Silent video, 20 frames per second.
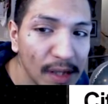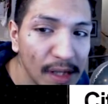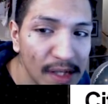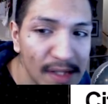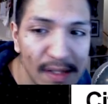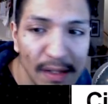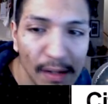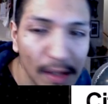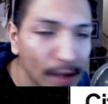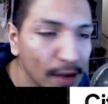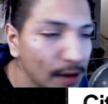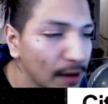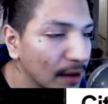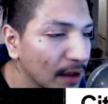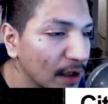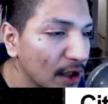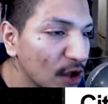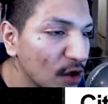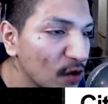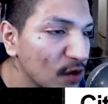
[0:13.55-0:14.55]
It's
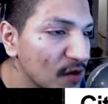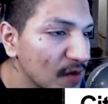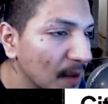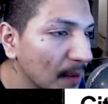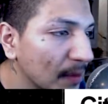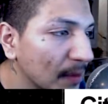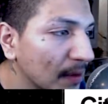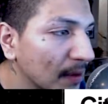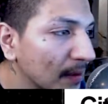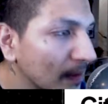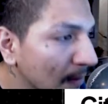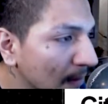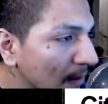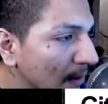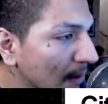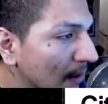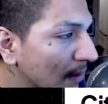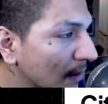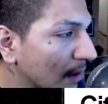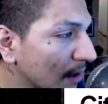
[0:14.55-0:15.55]
literally a newspaper
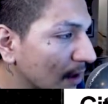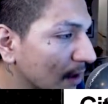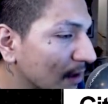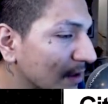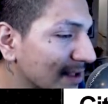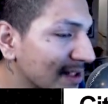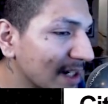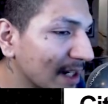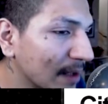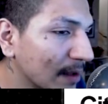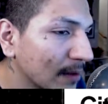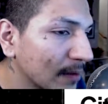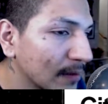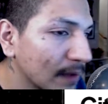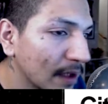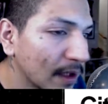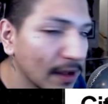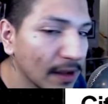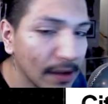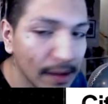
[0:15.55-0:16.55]
here in town
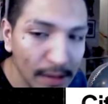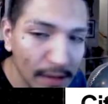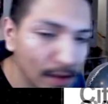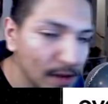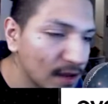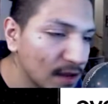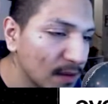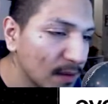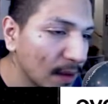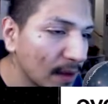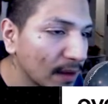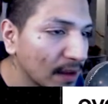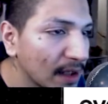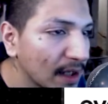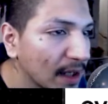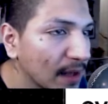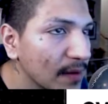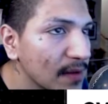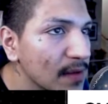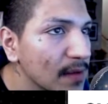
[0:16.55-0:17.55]
and the surrounding
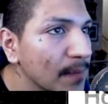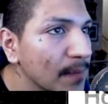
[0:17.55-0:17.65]
towns.